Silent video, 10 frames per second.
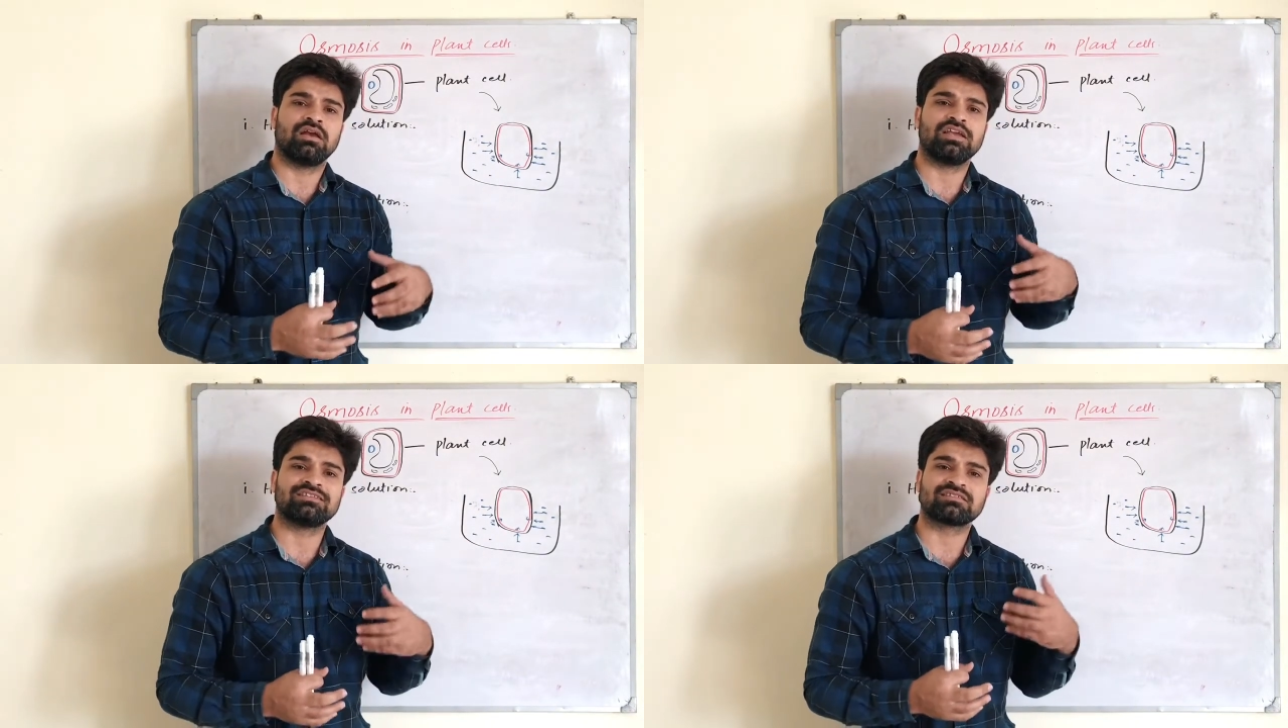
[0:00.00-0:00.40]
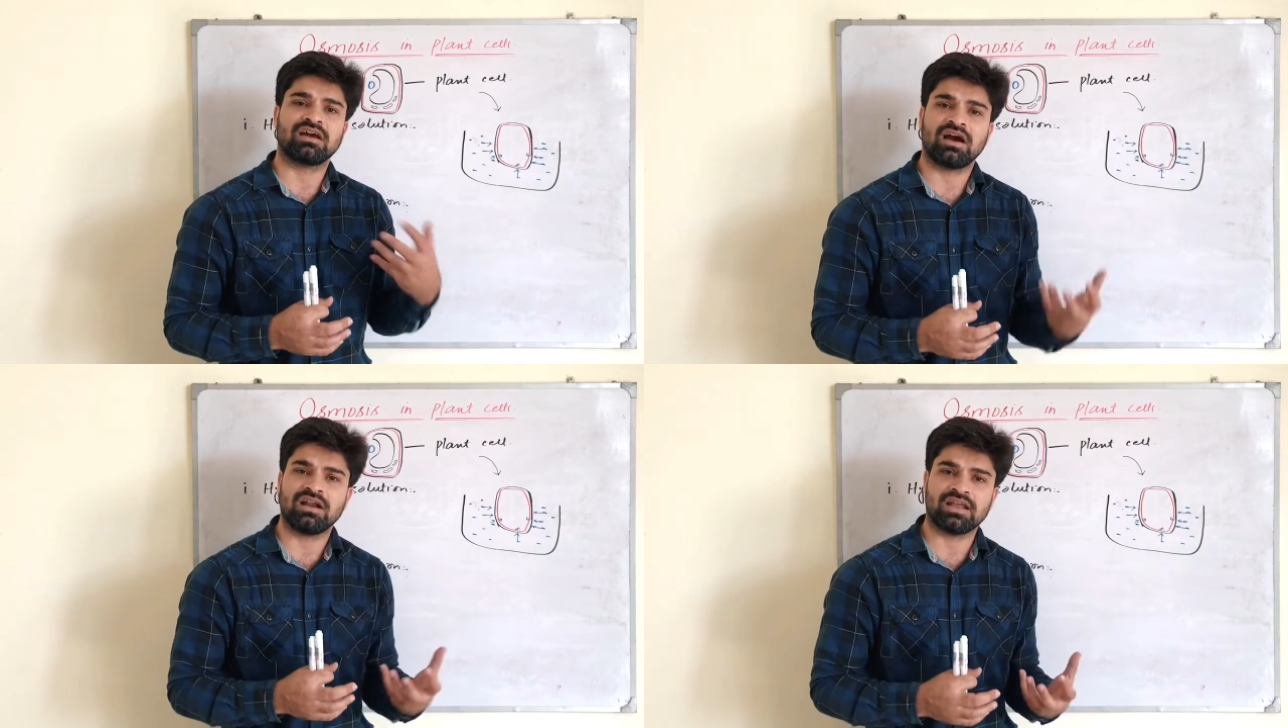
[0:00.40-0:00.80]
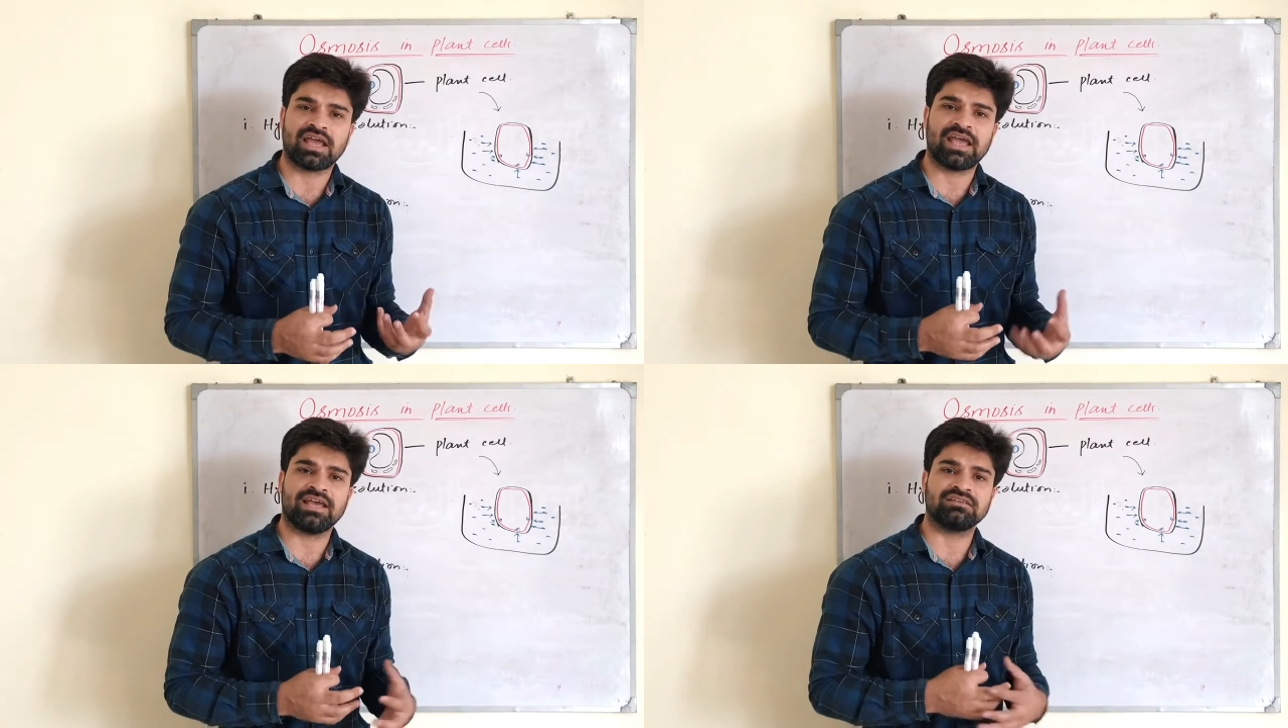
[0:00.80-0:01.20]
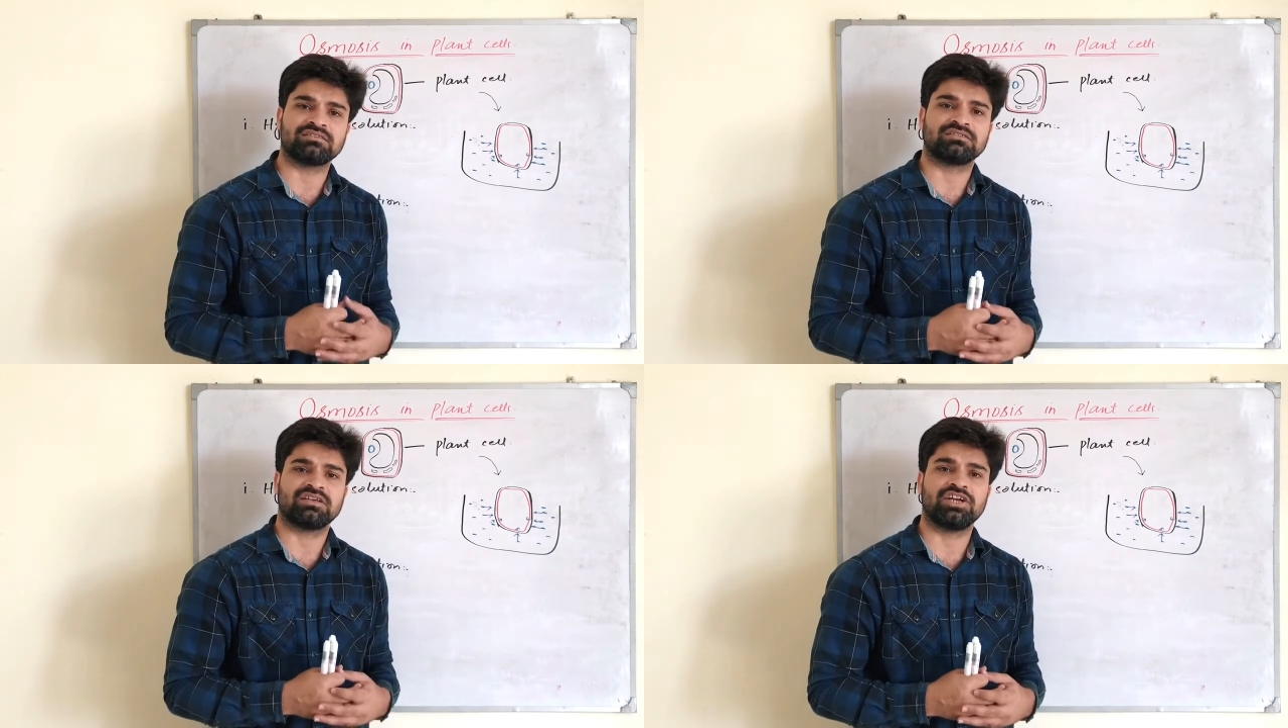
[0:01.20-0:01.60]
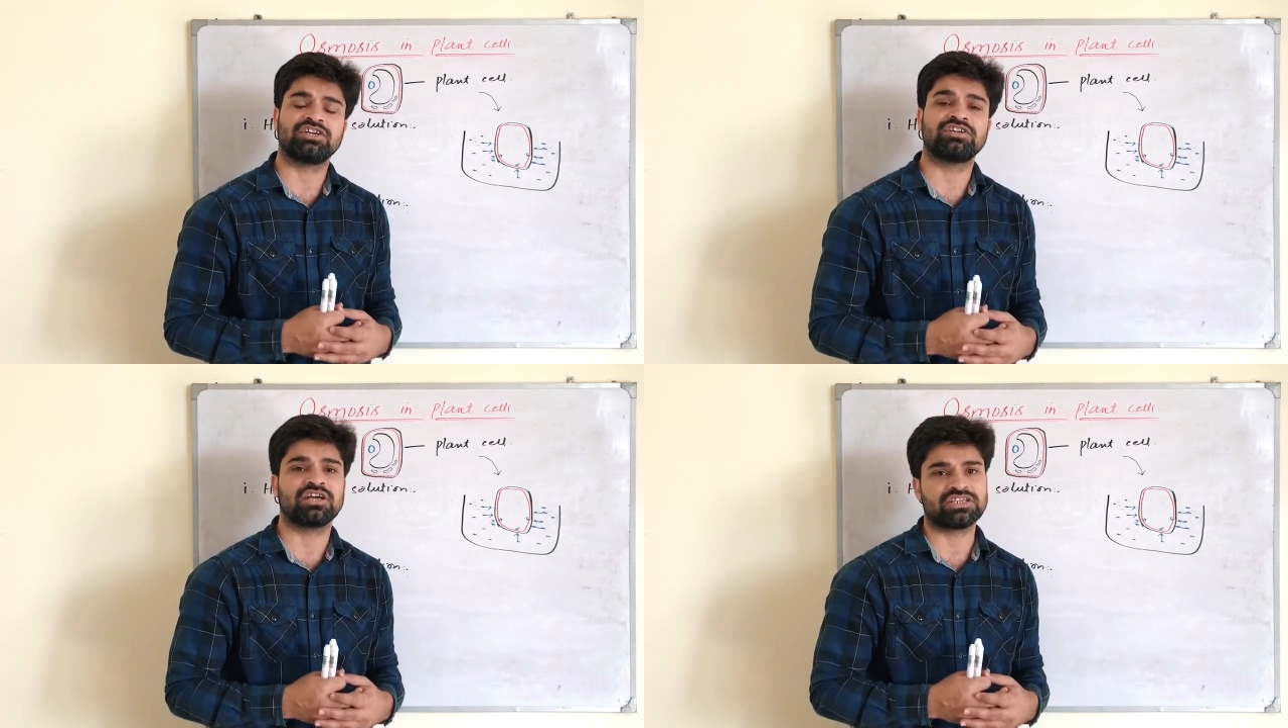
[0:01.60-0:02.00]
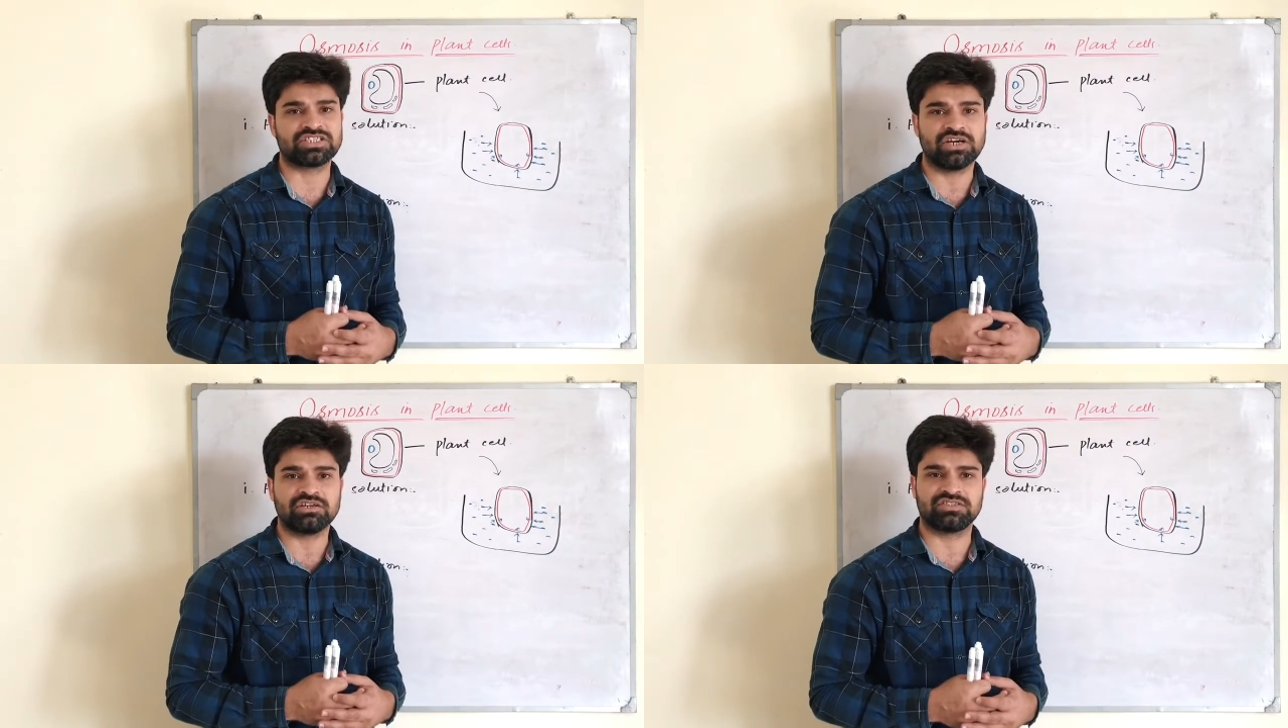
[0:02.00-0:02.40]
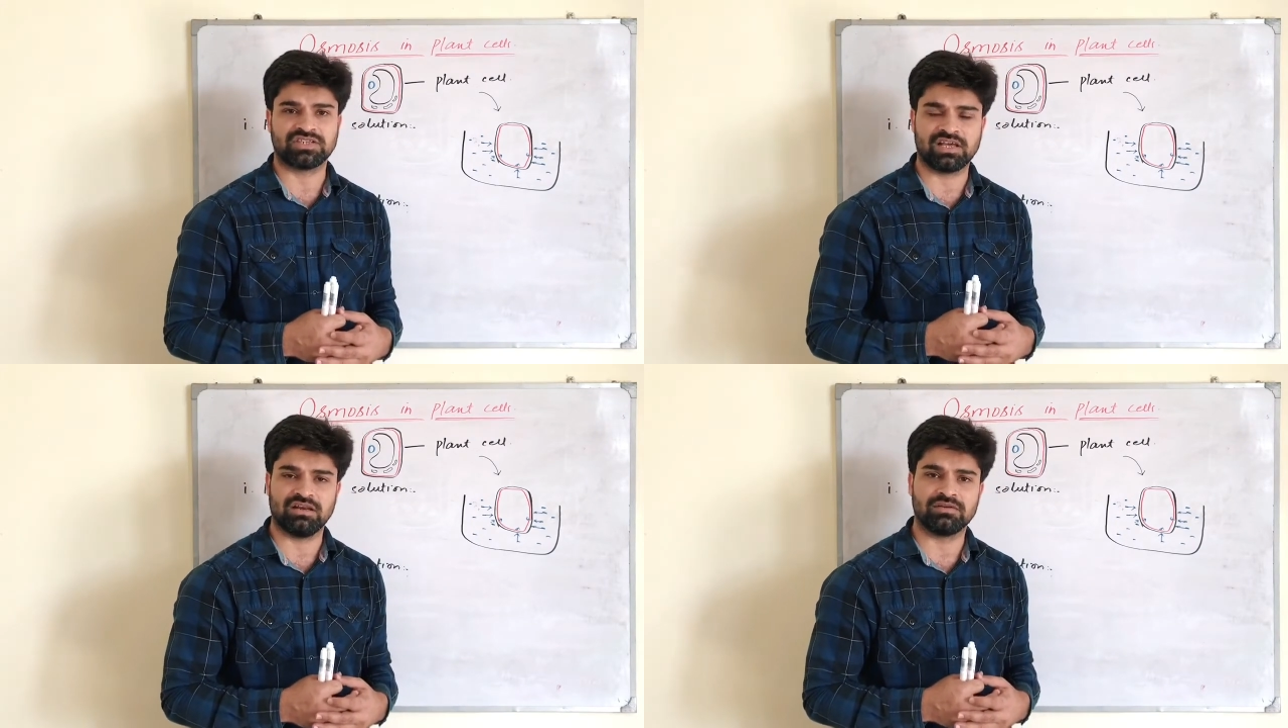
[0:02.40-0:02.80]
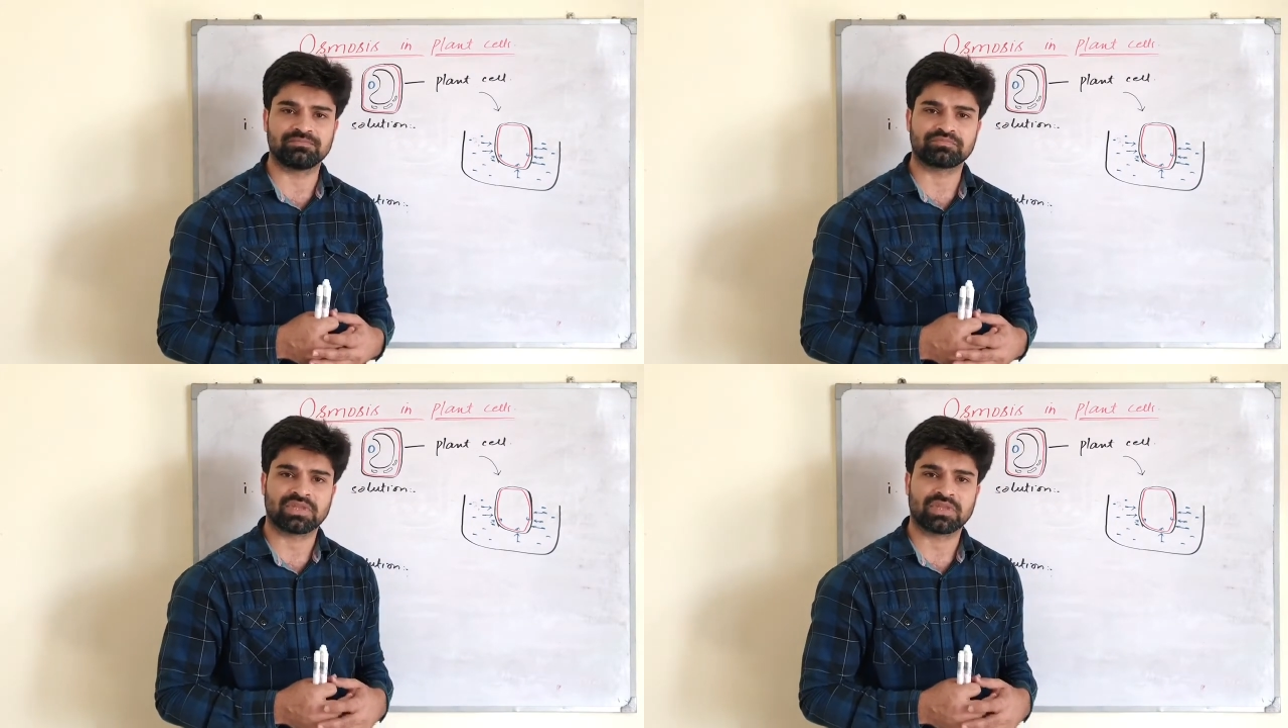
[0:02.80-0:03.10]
is called as a turgid cell.